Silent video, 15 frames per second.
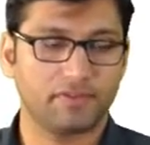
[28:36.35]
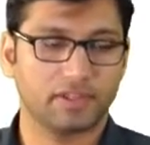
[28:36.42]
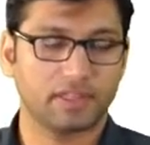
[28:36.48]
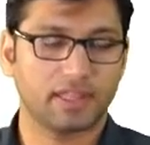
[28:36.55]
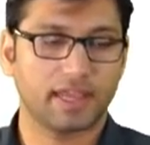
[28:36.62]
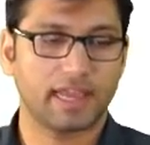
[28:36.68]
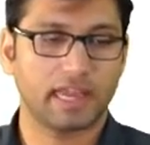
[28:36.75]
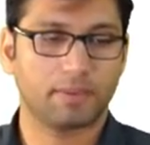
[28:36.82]

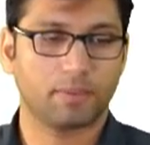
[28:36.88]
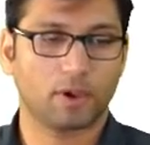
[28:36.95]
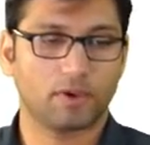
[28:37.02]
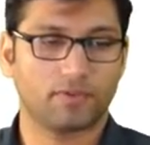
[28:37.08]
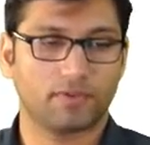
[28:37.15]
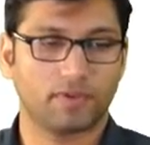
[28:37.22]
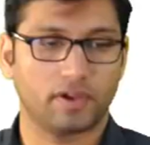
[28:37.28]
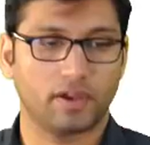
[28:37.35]
with the help
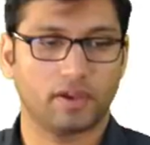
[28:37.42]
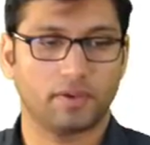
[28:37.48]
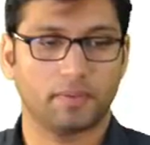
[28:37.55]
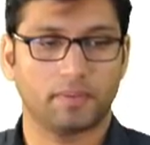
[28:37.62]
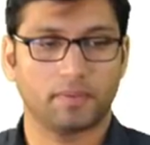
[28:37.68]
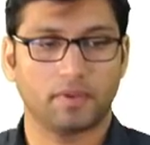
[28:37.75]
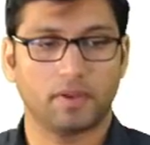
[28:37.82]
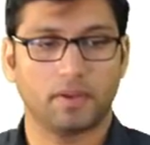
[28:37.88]

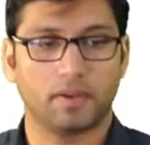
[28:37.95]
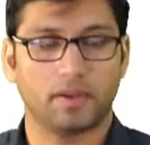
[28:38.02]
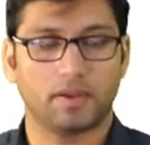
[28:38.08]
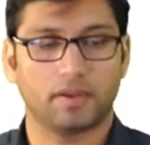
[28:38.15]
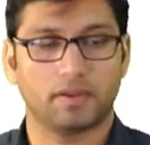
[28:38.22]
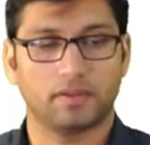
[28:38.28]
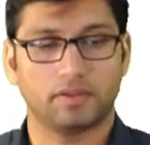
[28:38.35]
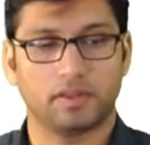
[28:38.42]
of
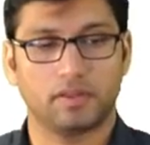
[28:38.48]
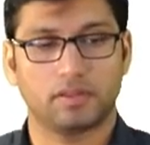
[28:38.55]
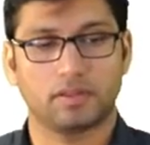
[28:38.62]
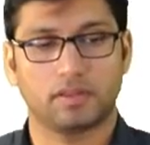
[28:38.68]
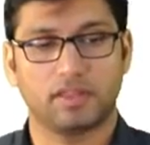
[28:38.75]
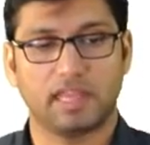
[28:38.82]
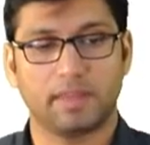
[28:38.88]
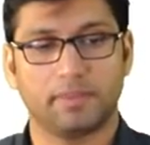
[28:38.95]

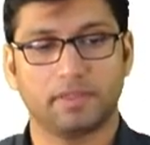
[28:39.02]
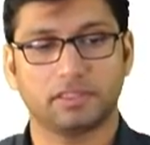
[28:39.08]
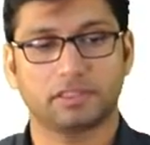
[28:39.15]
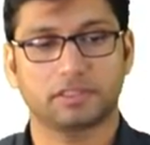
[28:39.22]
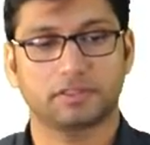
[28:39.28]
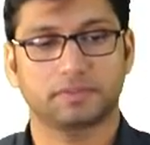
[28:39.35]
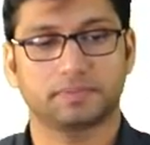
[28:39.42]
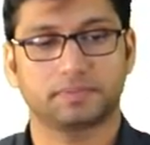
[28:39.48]
these
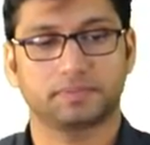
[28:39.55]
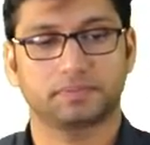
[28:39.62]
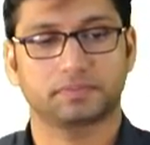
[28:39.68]
cables,